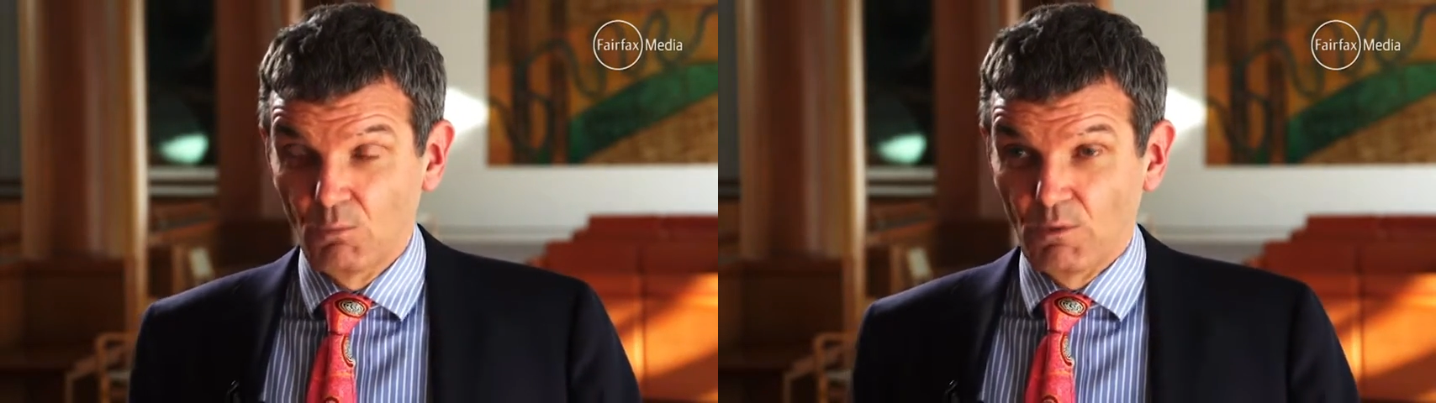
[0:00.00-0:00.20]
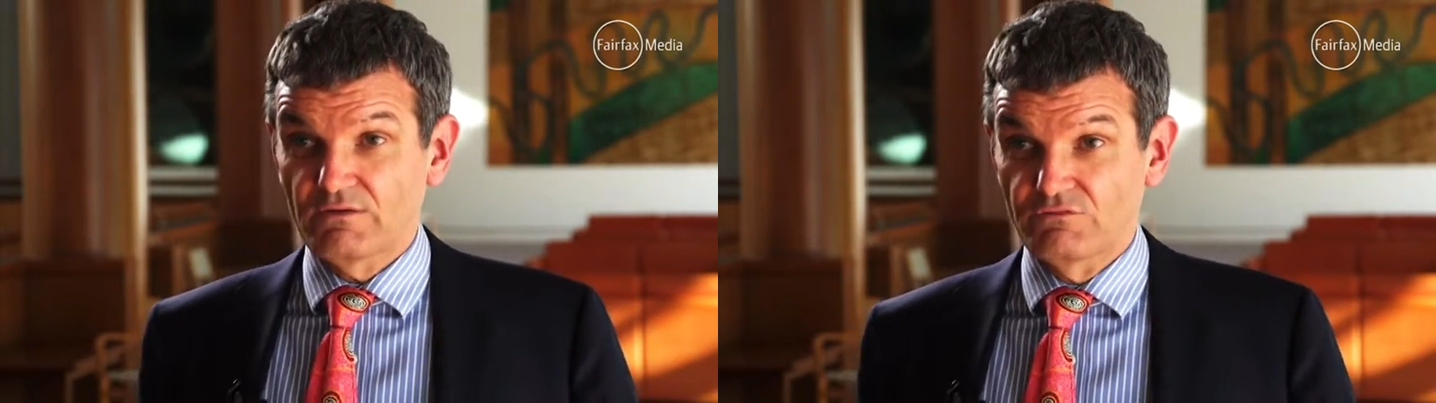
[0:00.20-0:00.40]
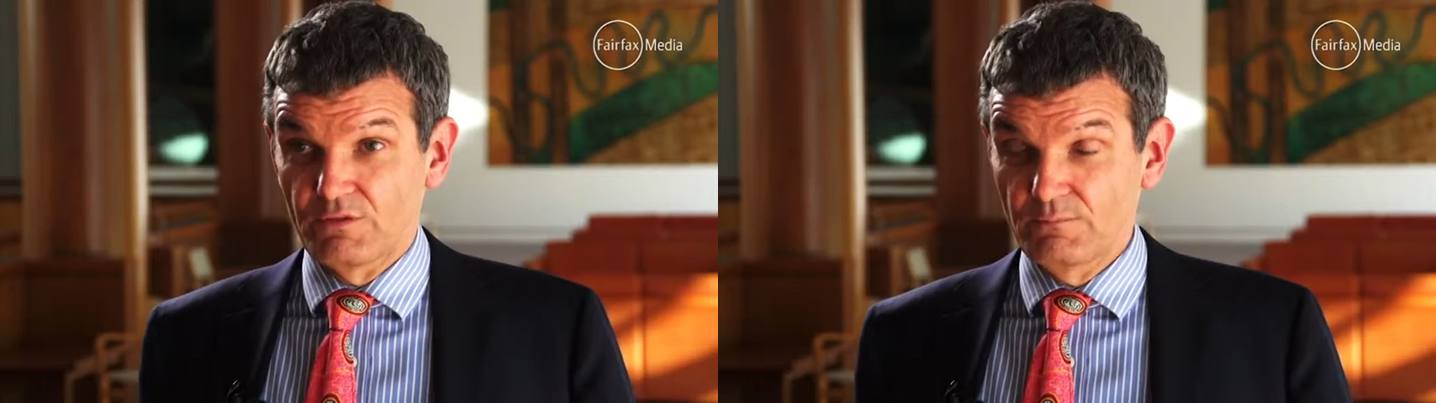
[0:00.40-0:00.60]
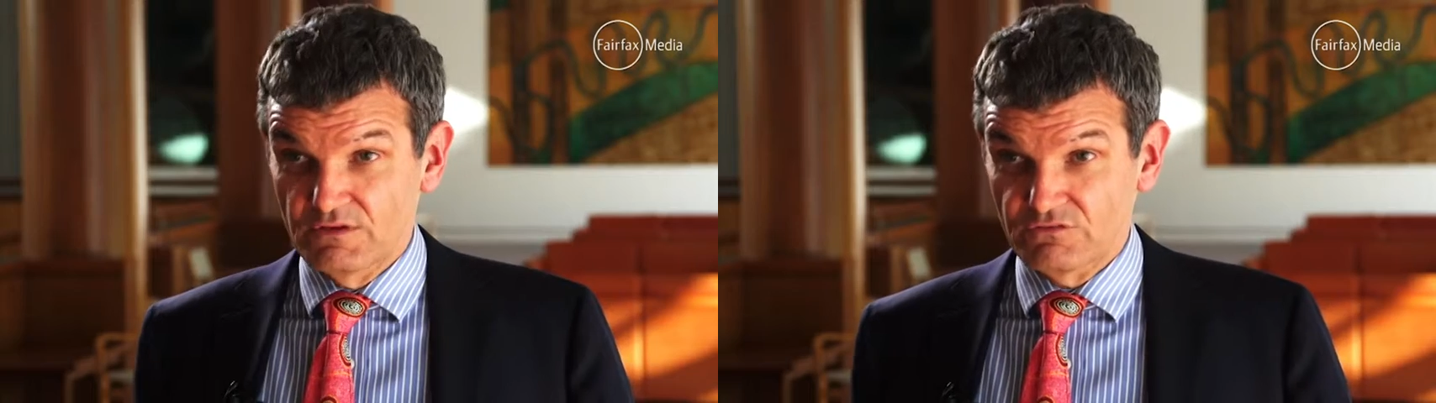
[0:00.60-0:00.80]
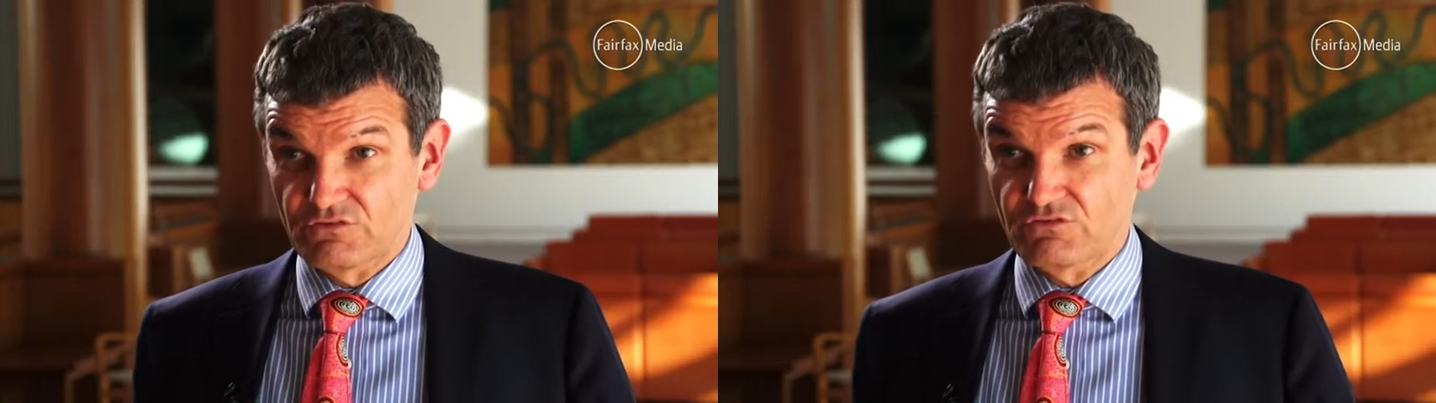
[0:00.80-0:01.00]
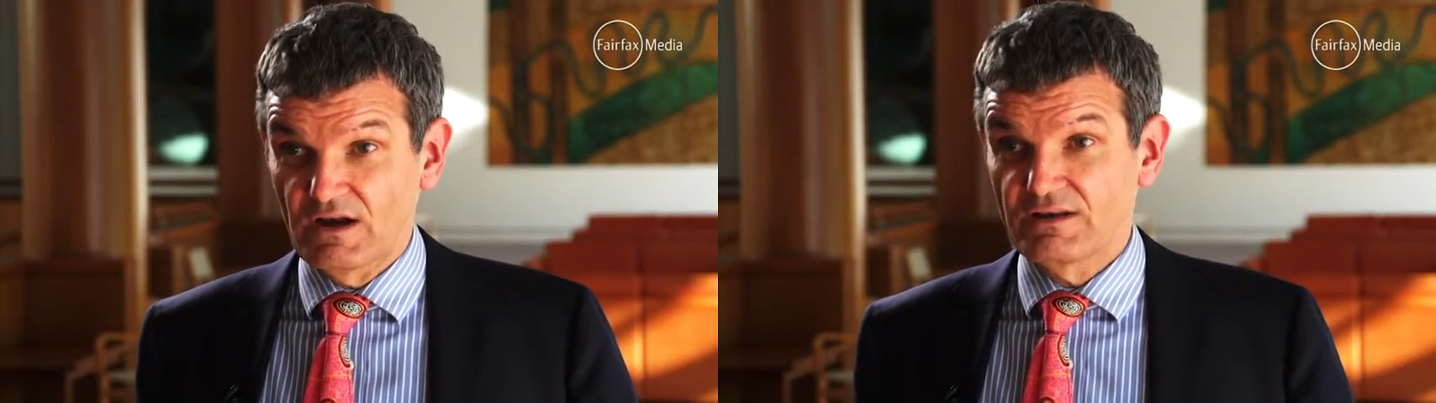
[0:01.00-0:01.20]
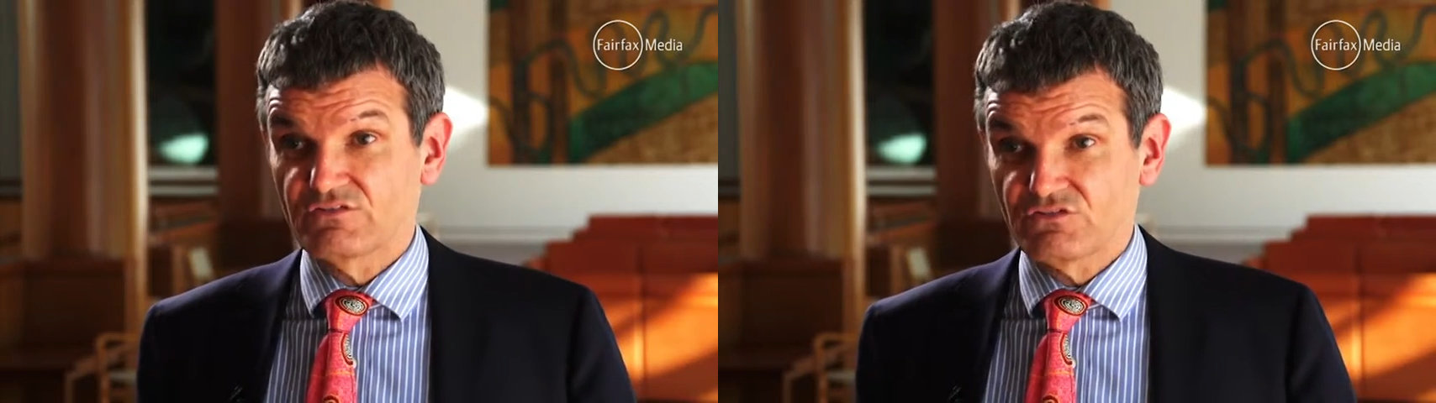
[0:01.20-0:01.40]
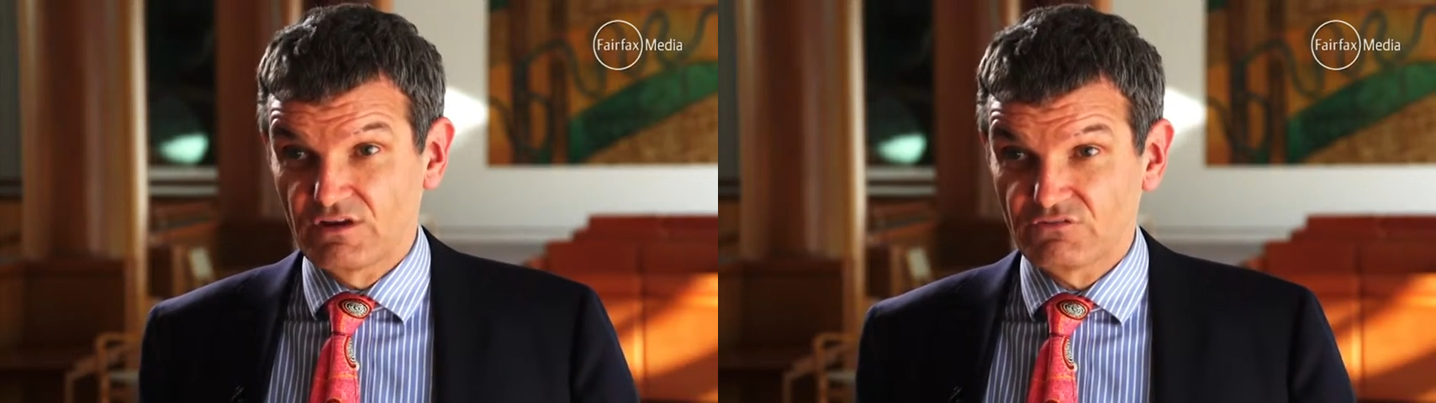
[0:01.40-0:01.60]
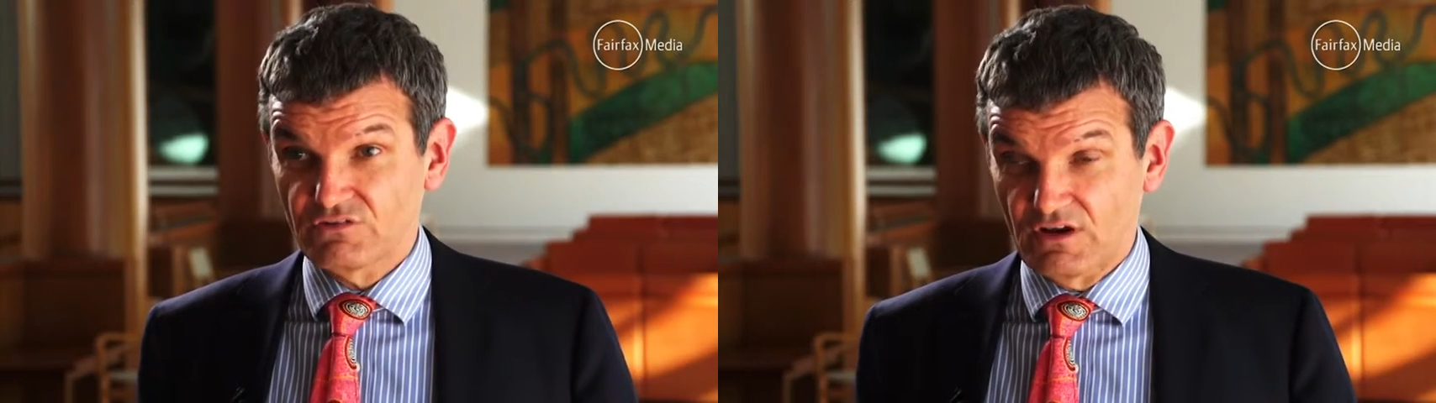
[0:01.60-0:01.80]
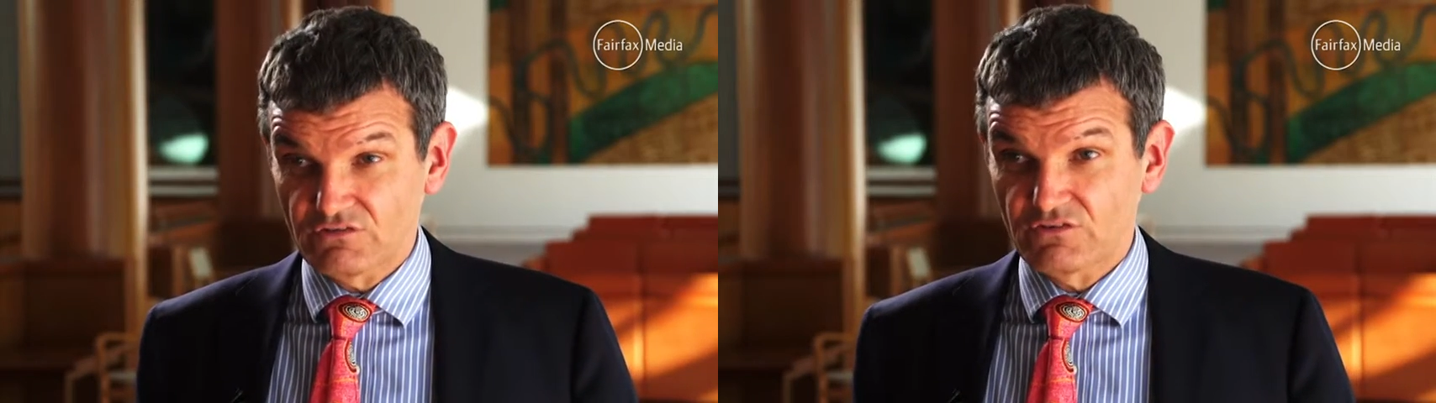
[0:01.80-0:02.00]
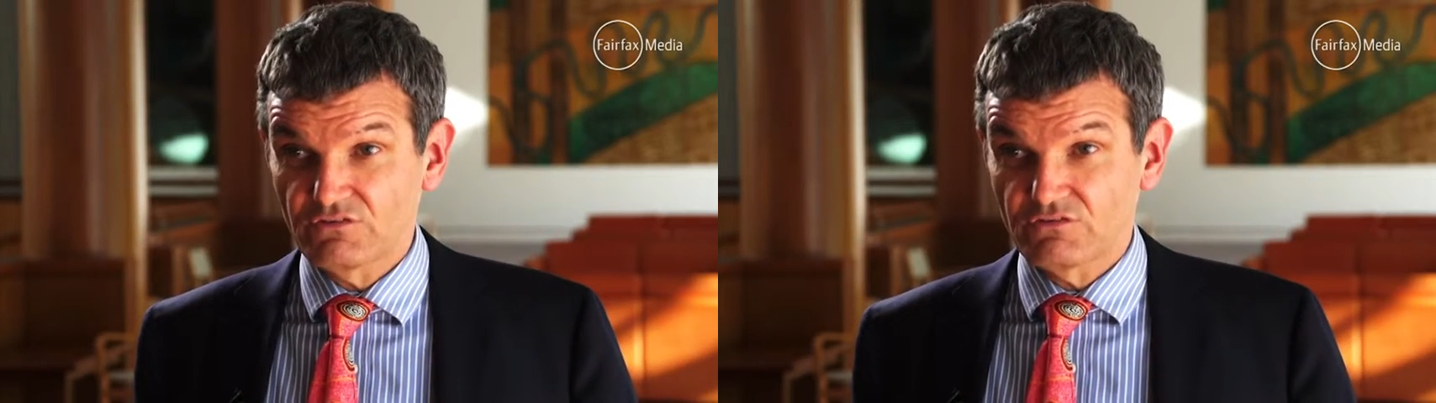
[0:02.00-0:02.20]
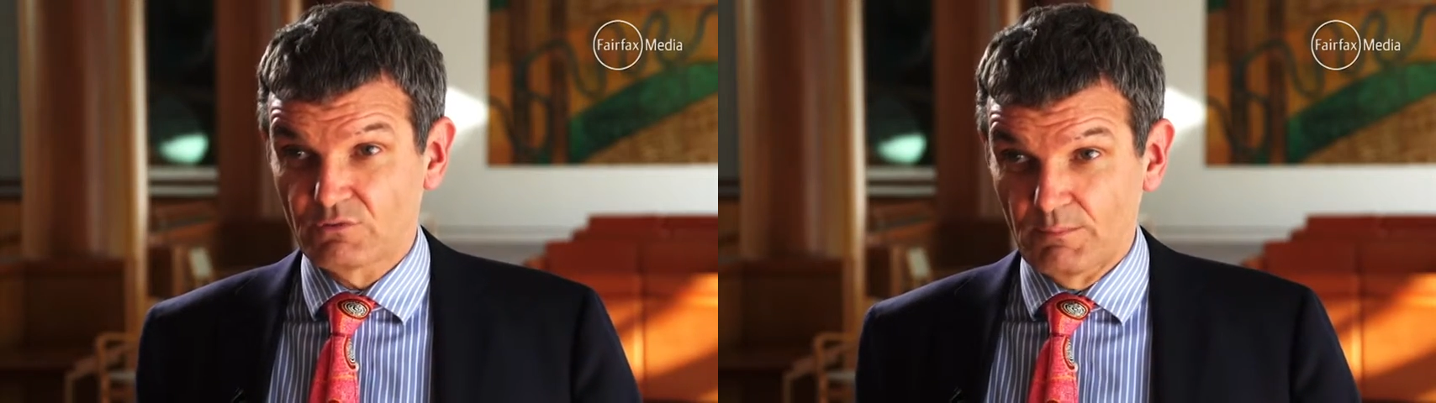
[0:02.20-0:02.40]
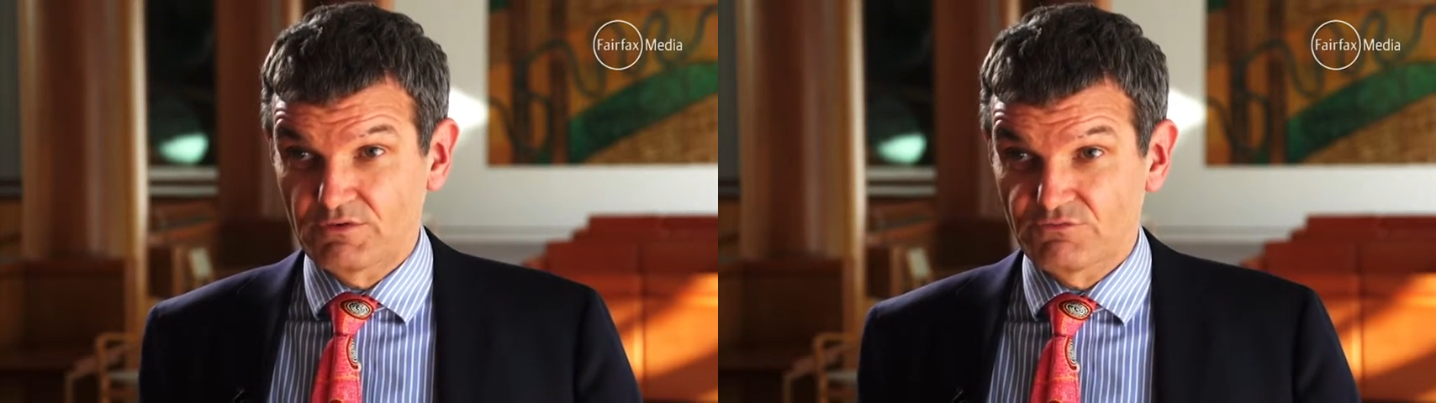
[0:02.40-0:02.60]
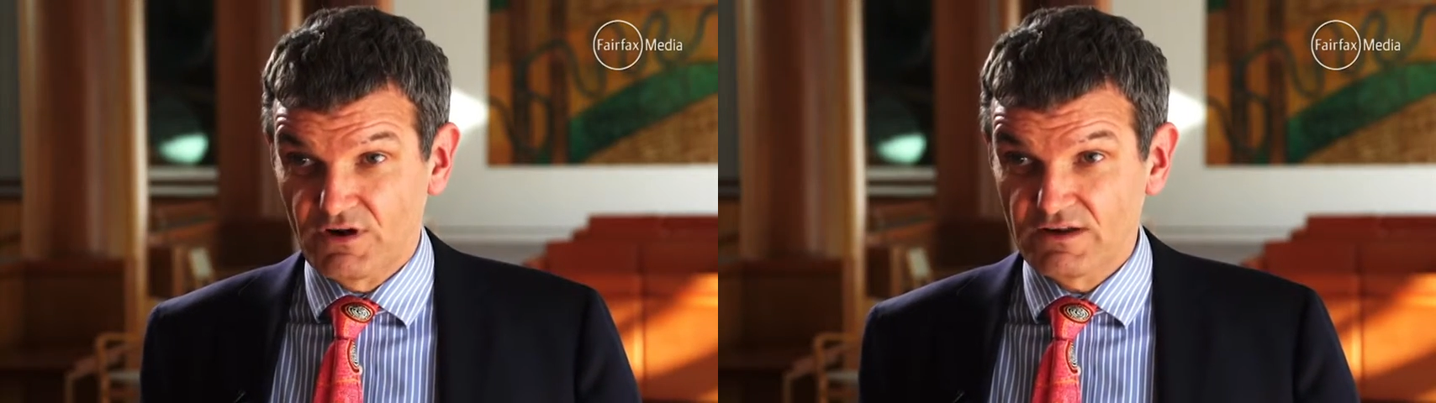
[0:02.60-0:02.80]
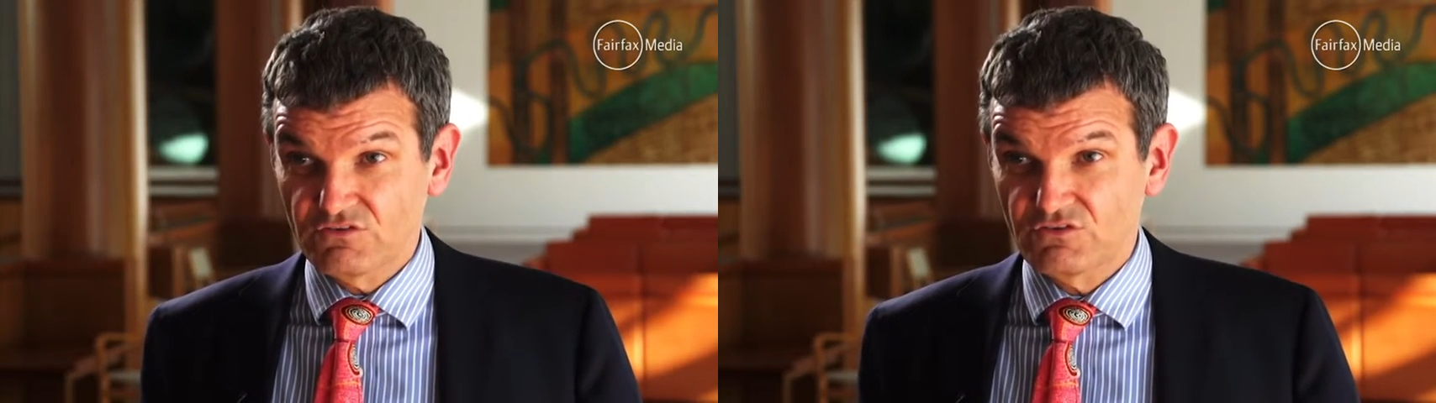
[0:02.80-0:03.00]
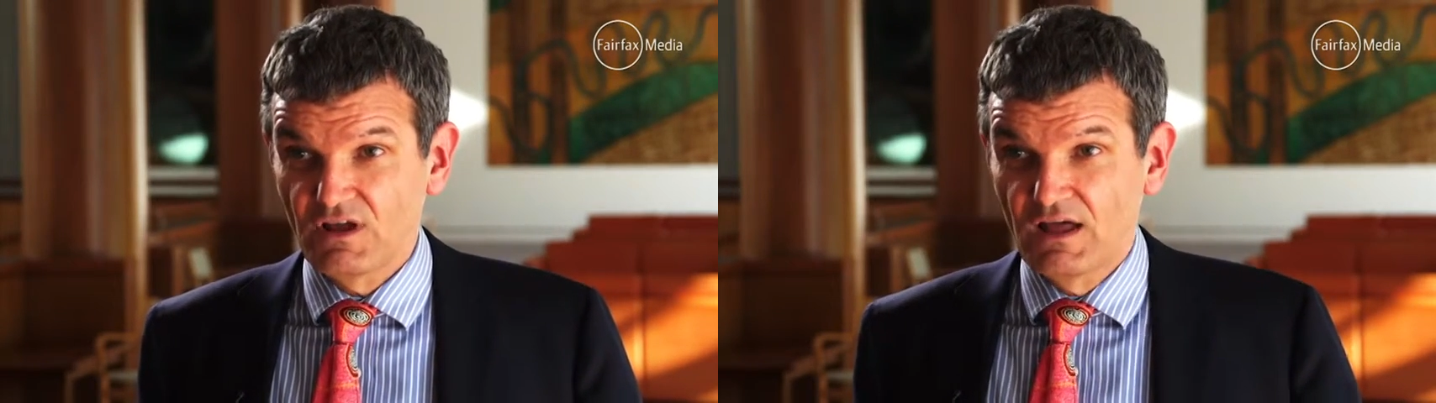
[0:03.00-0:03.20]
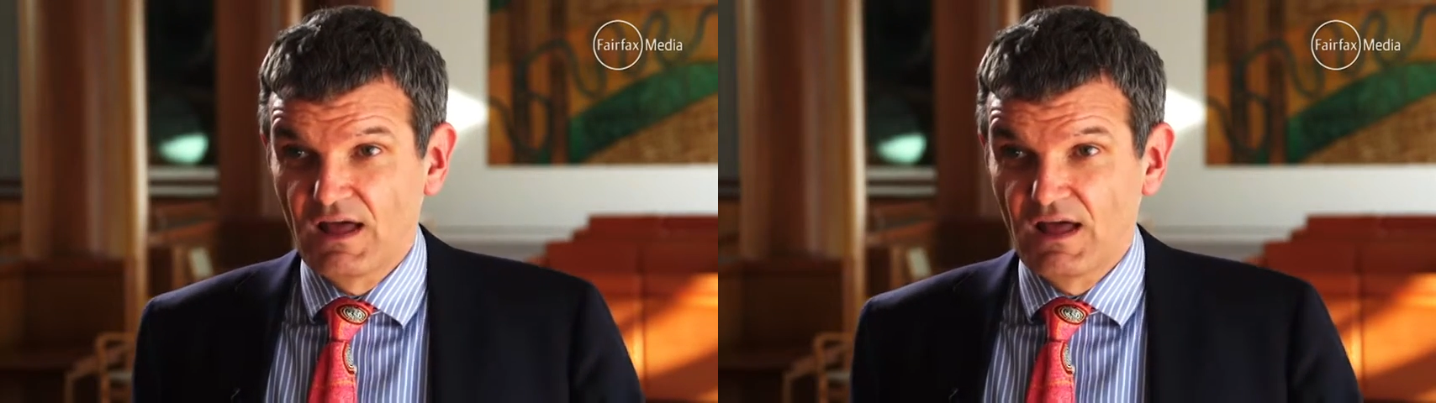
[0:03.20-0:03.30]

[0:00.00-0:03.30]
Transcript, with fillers: One of them is Australia's Chief Justice, Robert French.